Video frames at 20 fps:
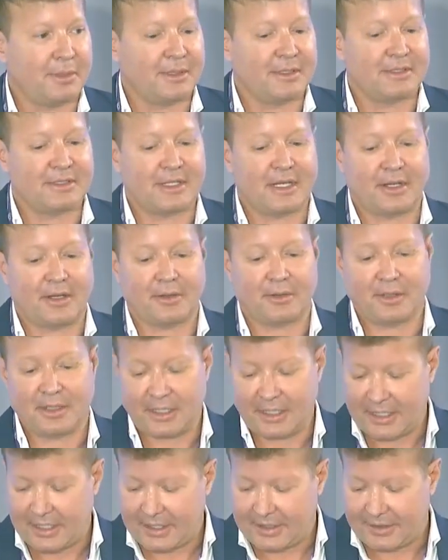And so
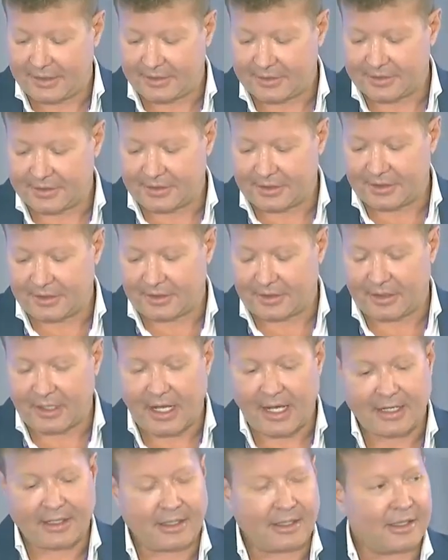there's a
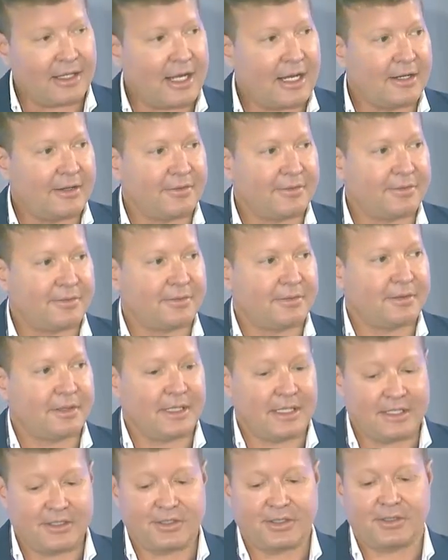lot of
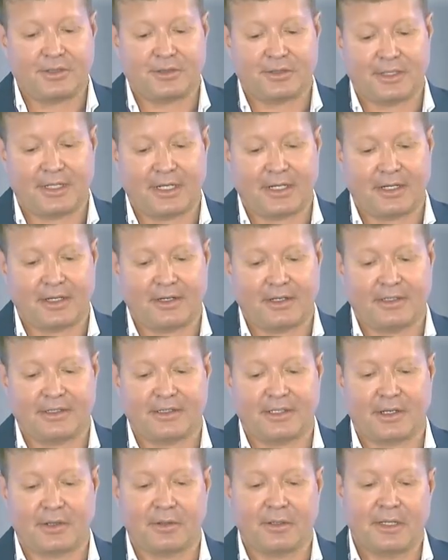issues there. And
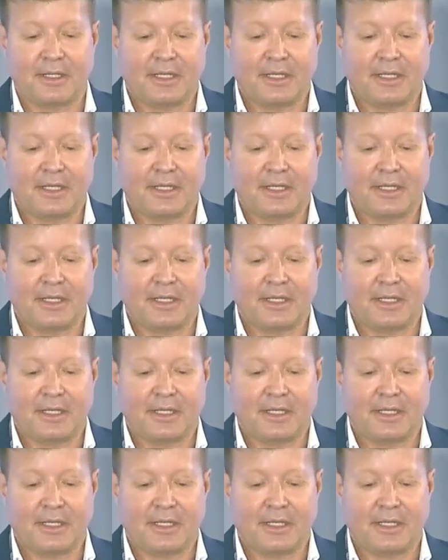so